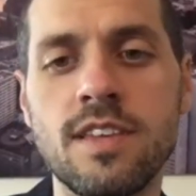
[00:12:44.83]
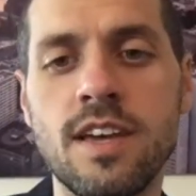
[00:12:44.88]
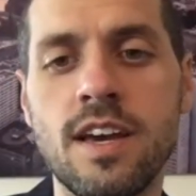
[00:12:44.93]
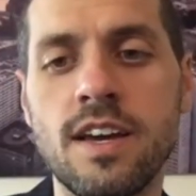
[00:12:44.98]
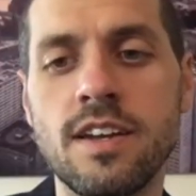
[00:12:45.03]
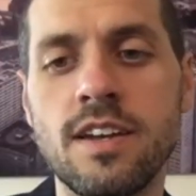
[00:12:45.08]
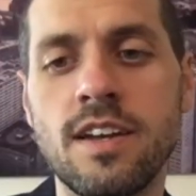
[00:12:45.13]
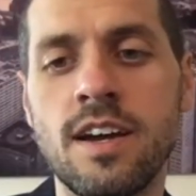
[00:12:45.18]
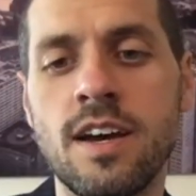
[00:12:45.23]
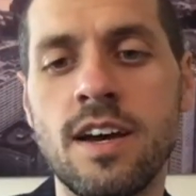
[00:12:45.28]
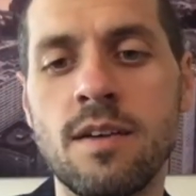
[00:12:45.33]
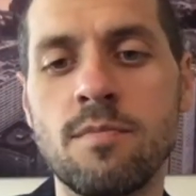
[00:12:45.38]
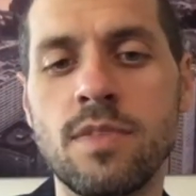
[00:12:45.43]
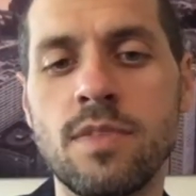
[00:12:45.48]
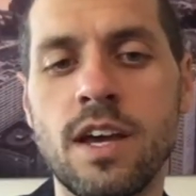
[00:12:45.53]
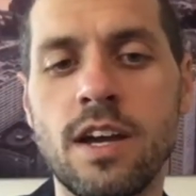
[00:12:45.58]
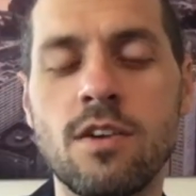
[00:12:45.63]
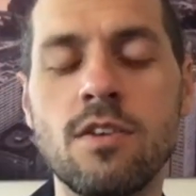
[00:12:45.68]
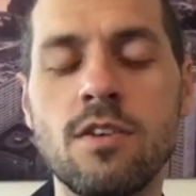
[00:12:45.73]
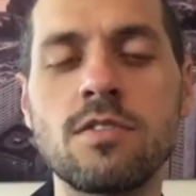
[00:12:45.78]
that um,
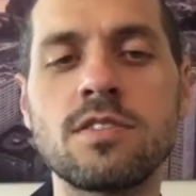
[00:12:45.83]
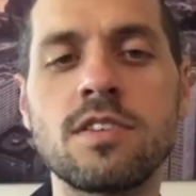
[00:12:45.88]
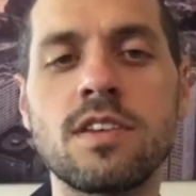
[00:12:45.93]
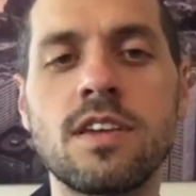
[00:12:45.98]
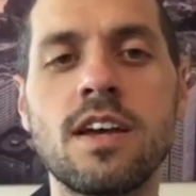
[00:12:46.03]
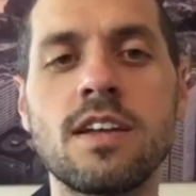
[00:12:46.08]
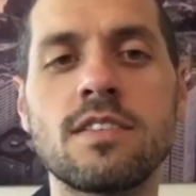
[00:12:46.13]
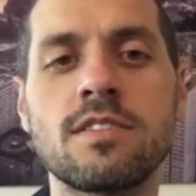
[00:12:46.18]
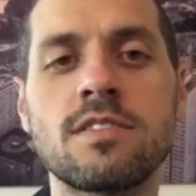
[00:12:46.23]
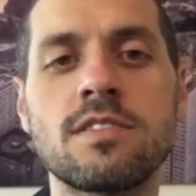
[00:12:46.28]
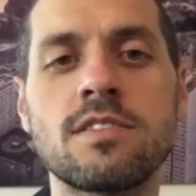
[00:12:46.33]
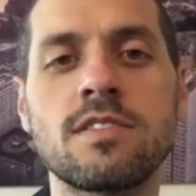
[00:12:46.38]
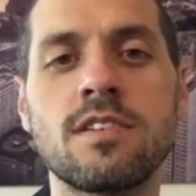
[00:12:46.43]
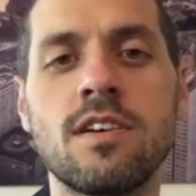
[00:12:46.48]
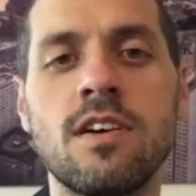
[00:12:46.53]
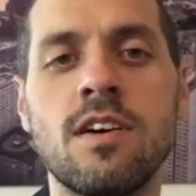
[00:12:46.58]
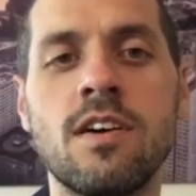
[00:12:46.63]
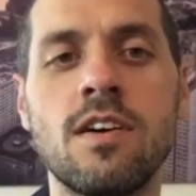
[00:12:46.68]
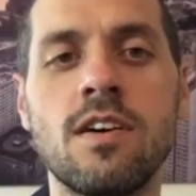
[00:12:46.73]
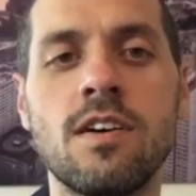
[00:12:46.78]
that goes against
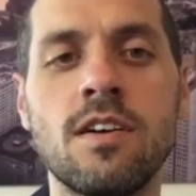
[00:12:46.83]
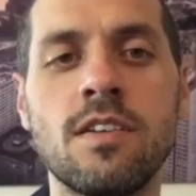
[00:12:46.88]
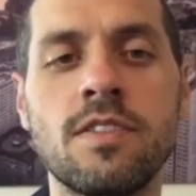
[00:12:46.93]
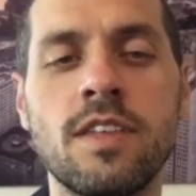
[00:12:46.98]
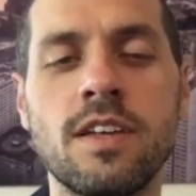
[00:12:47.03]
uh,